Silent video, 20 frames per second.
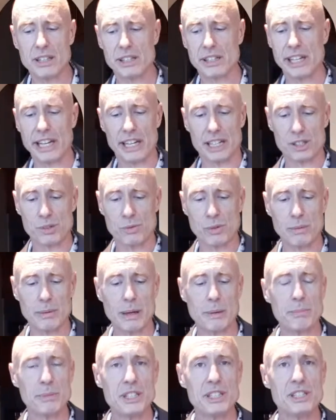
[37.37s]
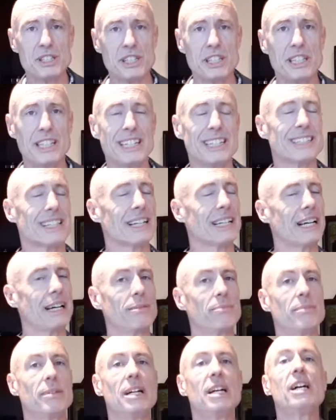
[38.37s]
candidates? What about B, C, D? It's like, nah,
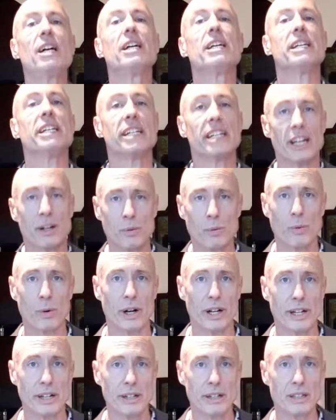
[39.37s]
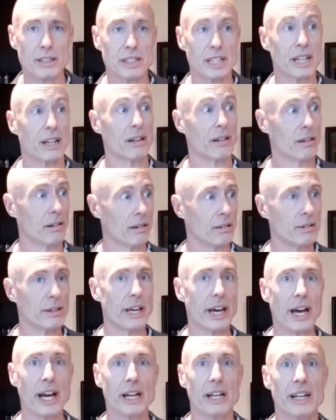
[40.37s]
you get one.
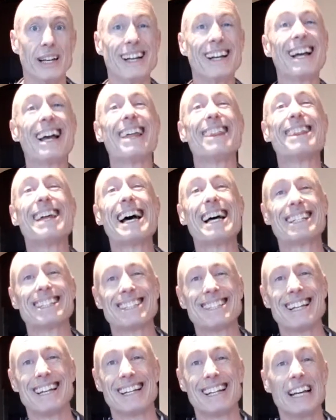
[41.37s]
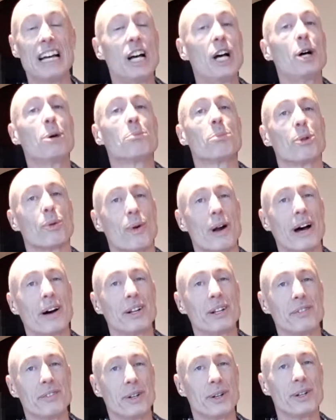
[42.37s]
Okay, and that's it.
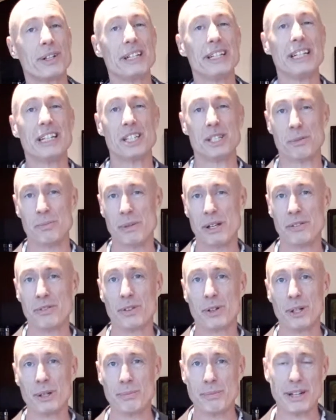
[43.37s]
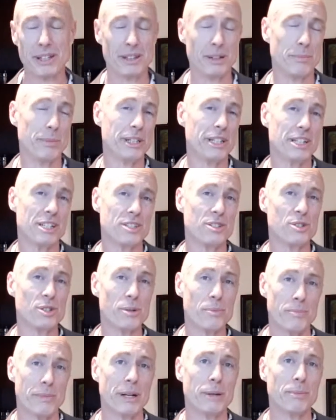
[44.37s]
Plurality voting, it's a min voting method because there's a
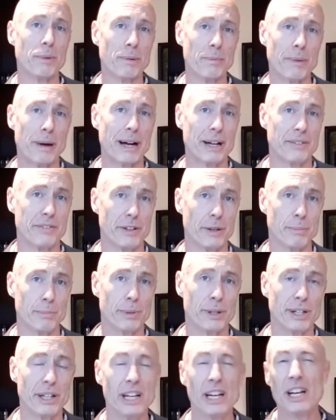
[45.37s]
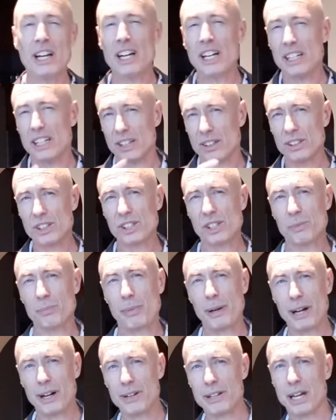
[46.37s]
minimum amount of input. Now let's
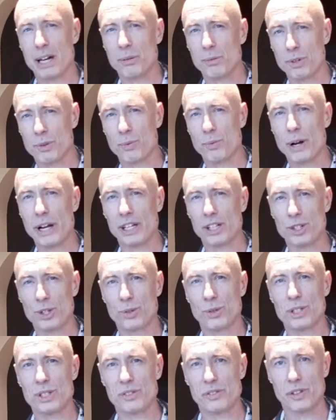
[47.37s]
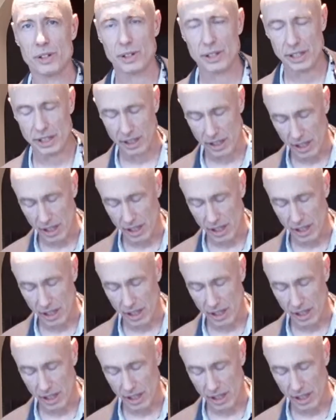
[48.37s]
compare that with ranked choice voting.